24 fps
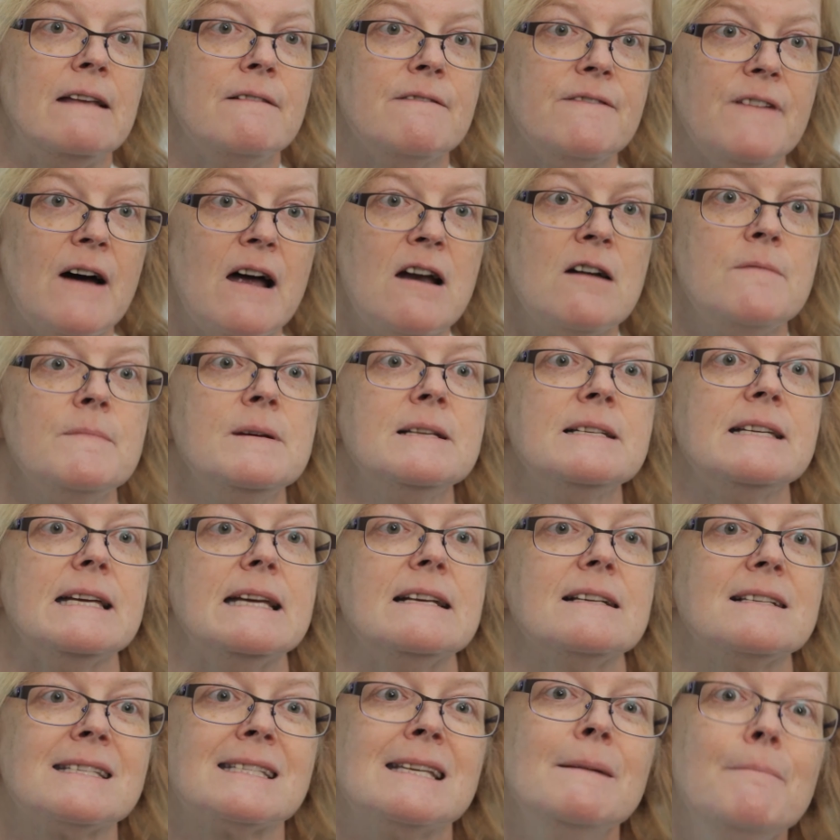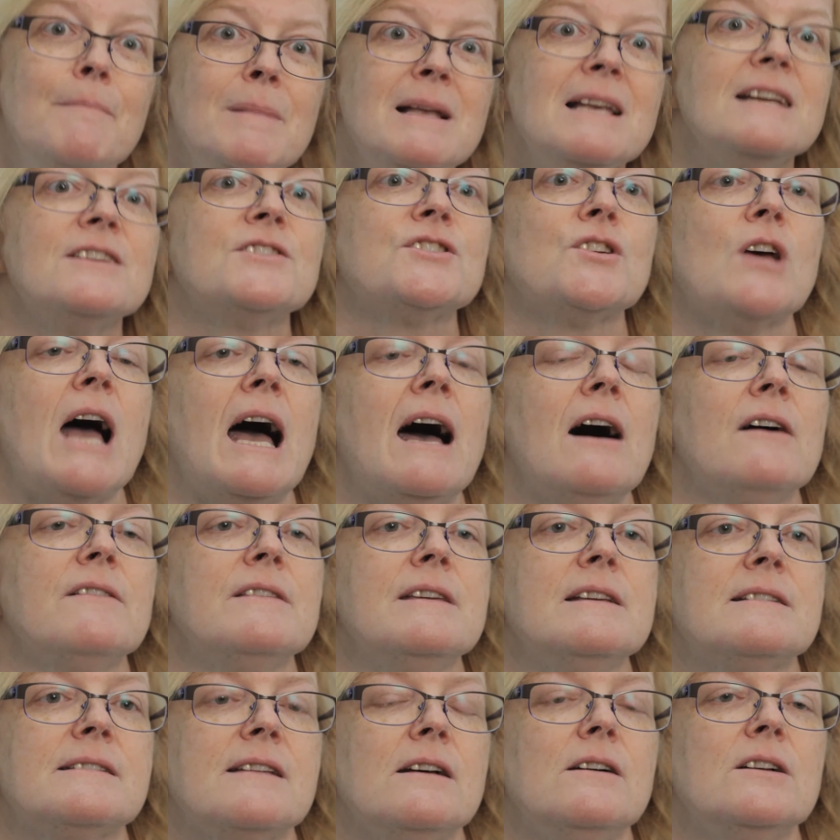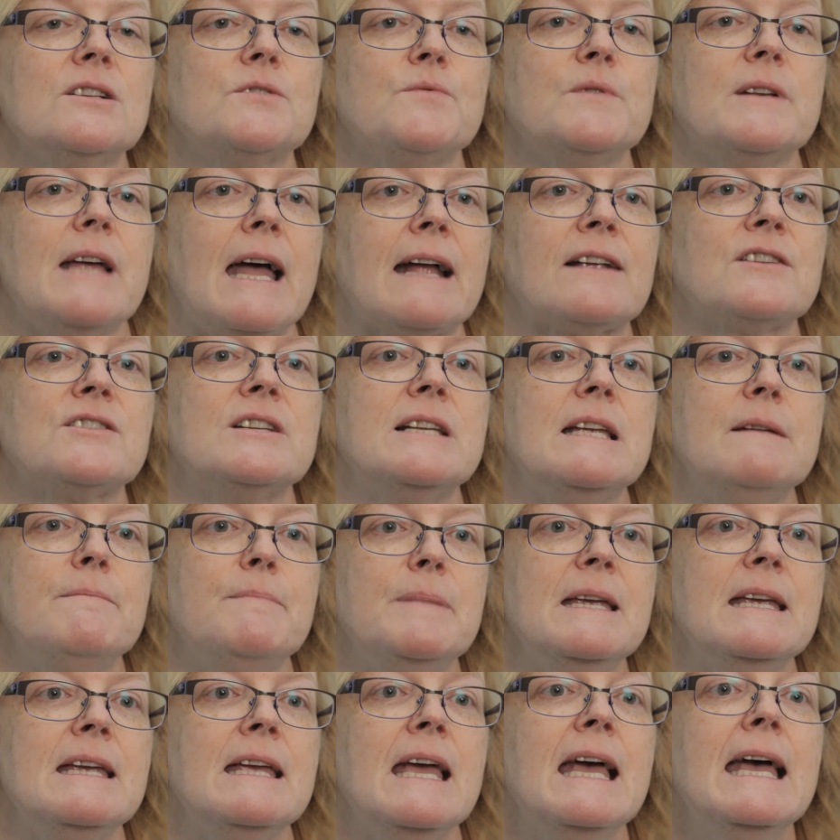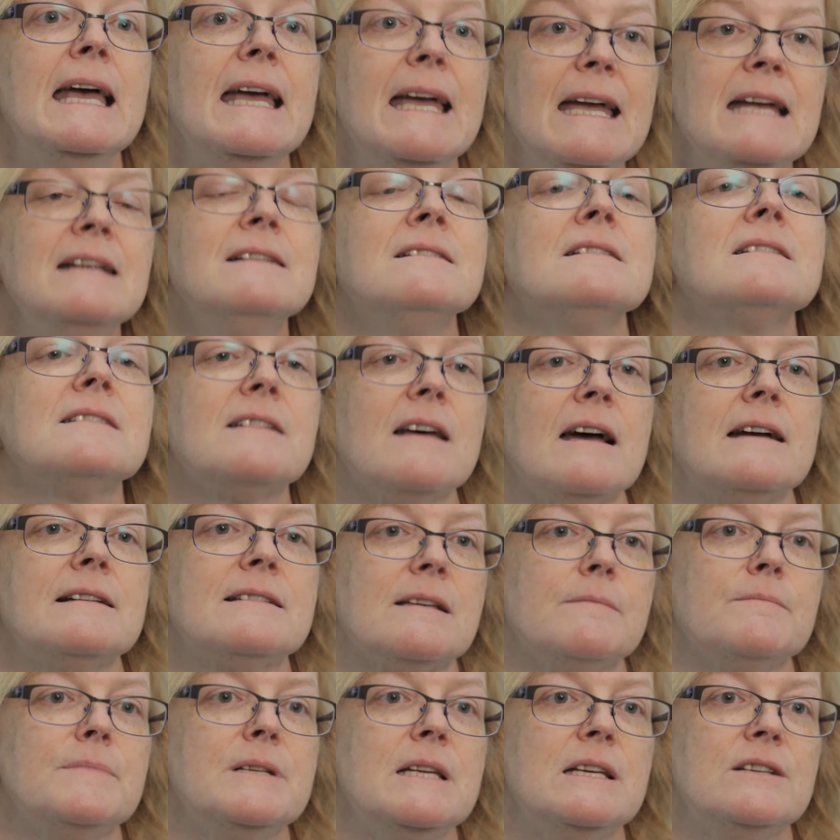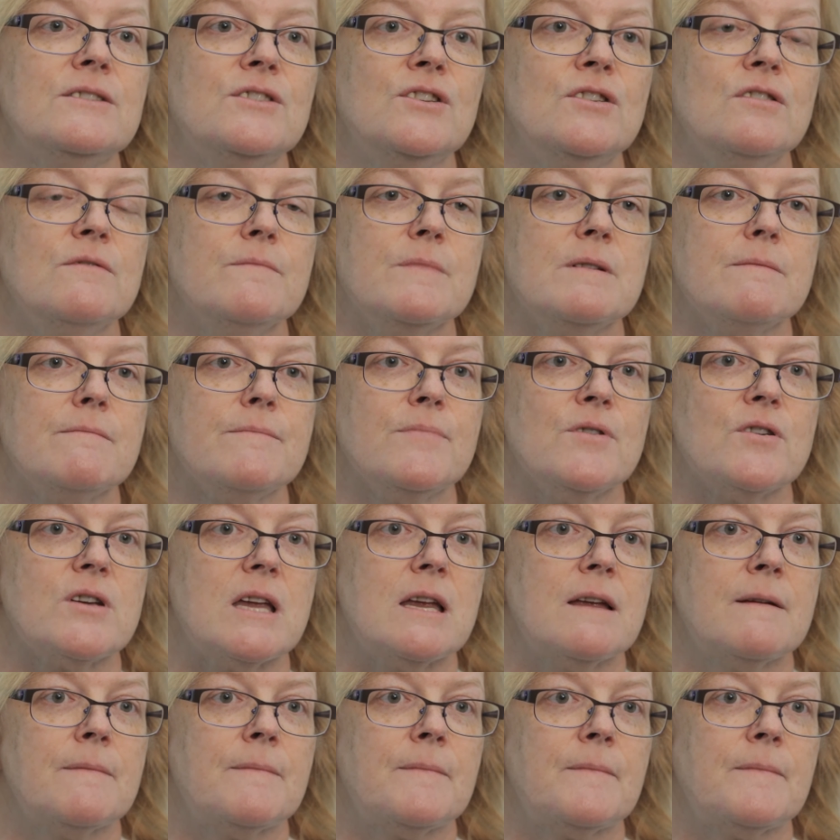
environment is similar to how these cells would actually be inside somebody's human body.